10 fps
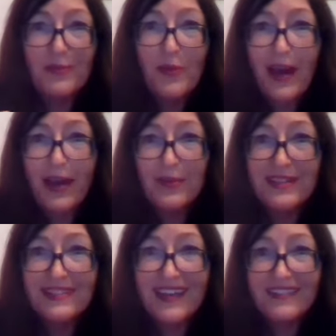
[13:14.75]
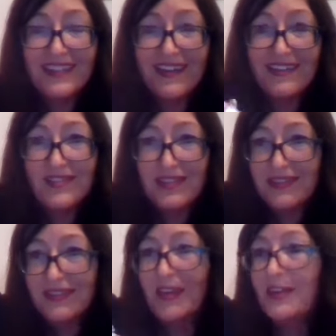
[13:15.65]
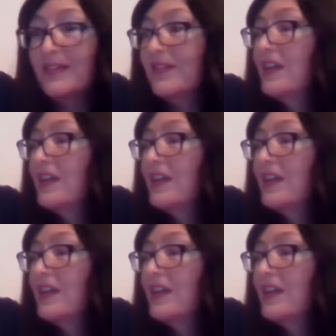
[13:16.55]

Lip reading: where we send the energy to.